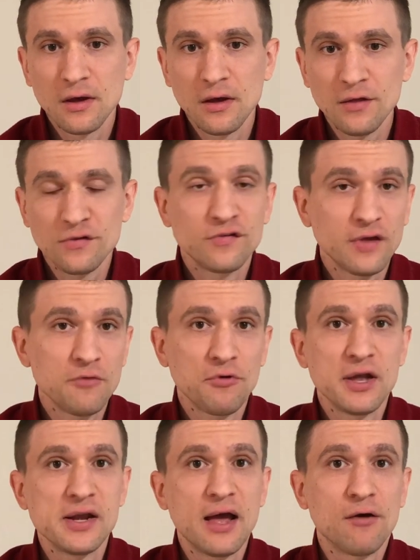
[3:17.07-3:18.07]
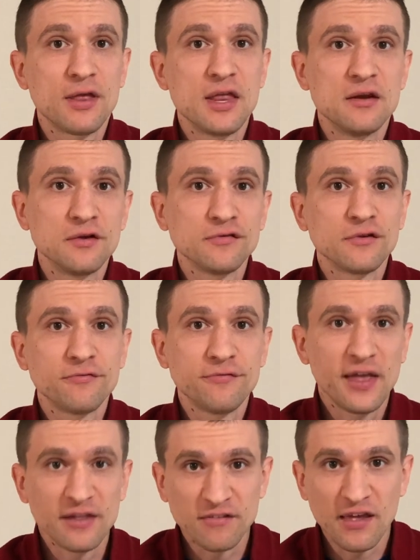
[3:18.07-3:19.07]
I'll say right now, he does a
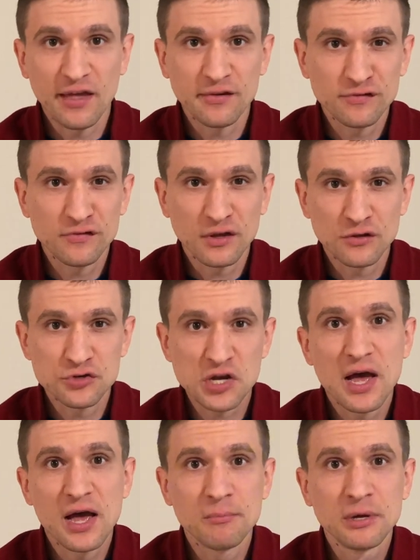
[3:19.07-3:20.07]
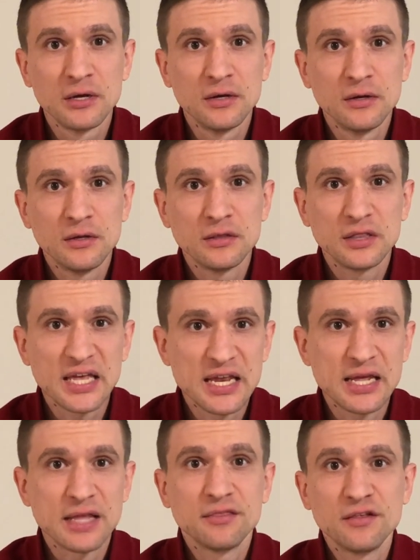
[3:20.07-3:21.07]
fantastic job
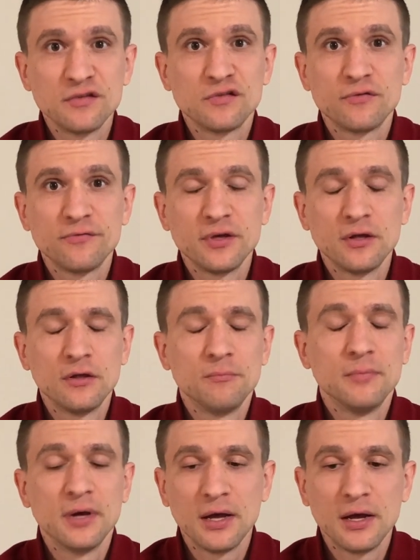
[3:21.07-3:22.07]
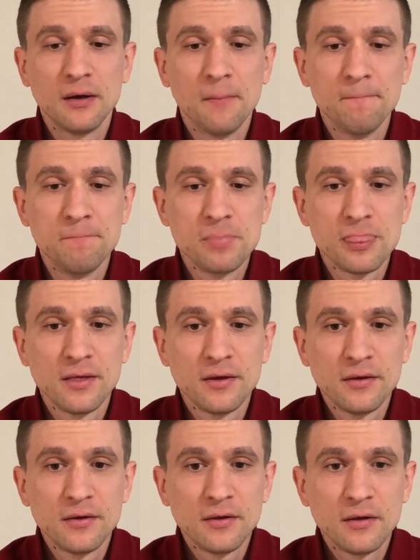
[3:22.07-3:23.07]
leading this film.
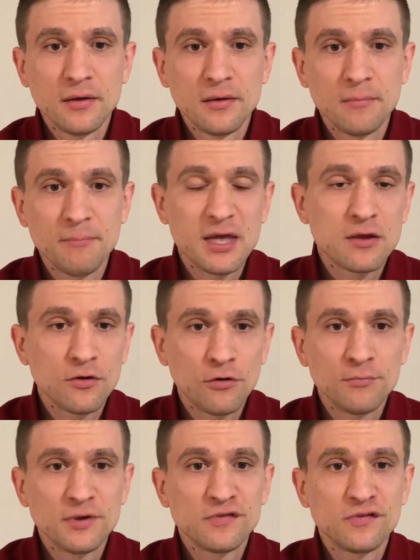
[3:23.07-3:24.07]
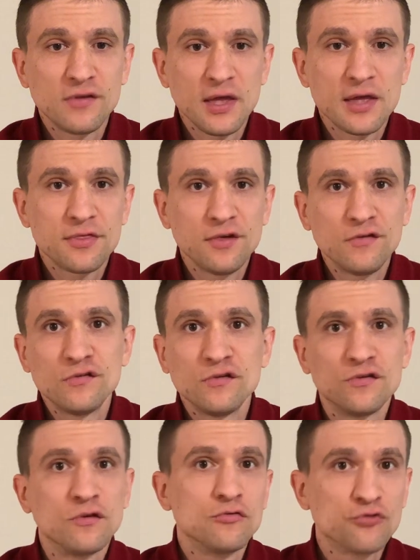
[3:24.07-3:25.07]
Make no mistake, this
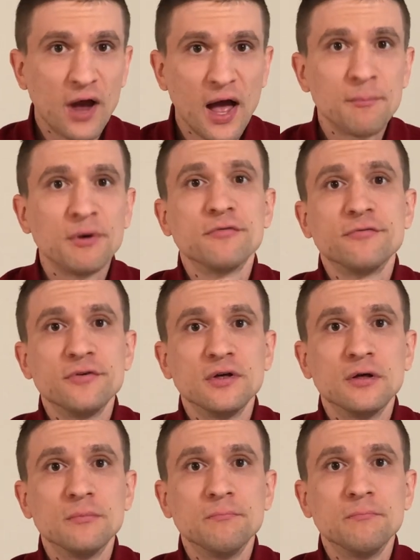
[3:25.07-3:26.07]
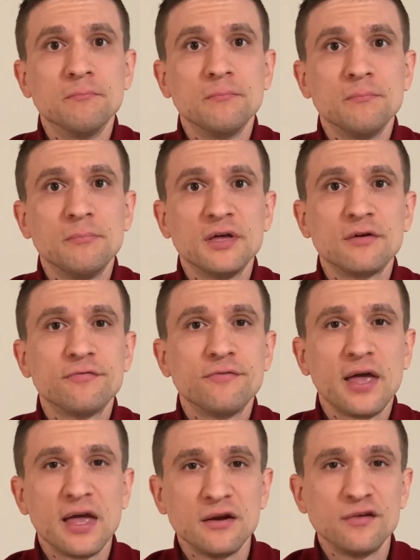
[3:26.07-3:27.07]
is a drama film. Big
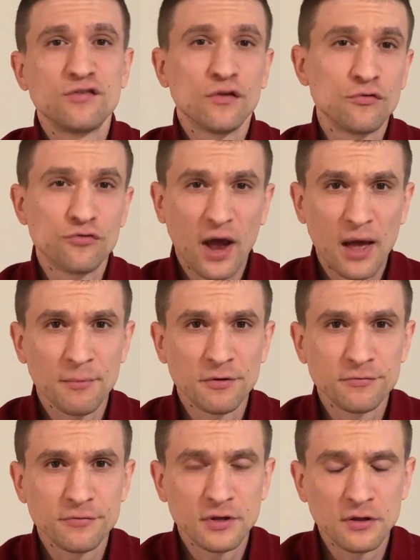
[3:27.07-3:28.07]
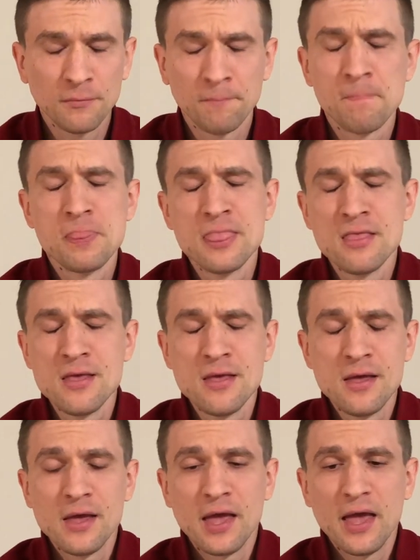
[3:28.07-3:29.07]
Fan is a drama film,
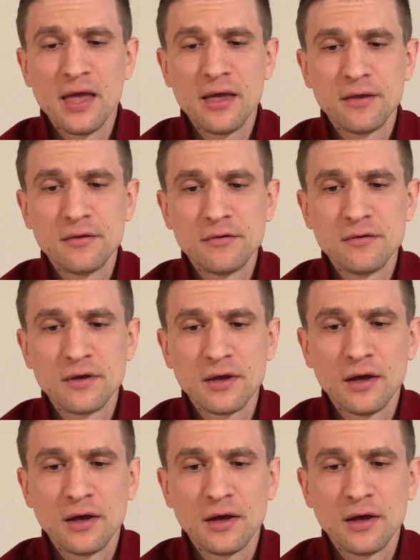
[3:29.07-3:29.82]
and